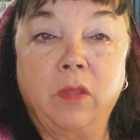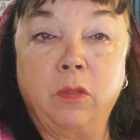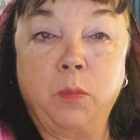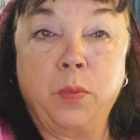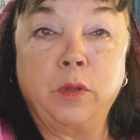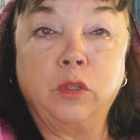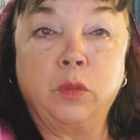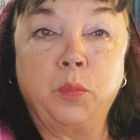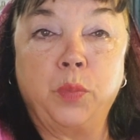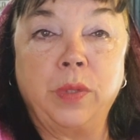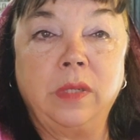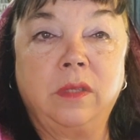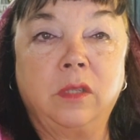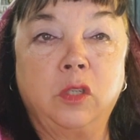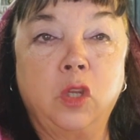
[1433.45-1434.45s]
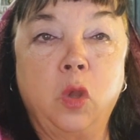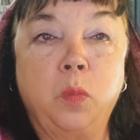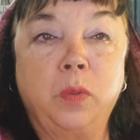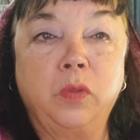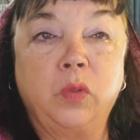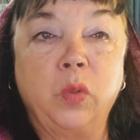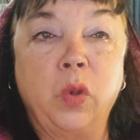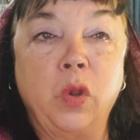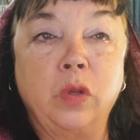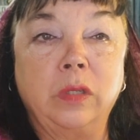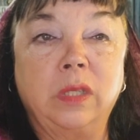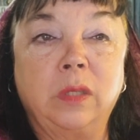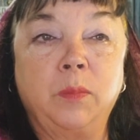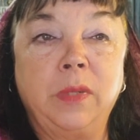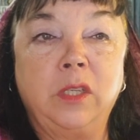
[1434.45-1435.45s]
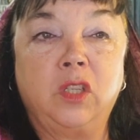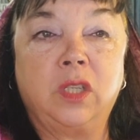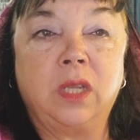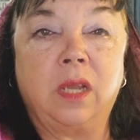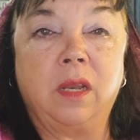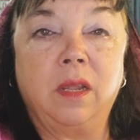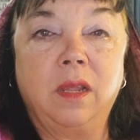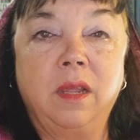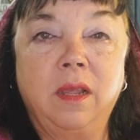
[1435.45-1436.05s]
The Persian priests and nobles who heard his speech said,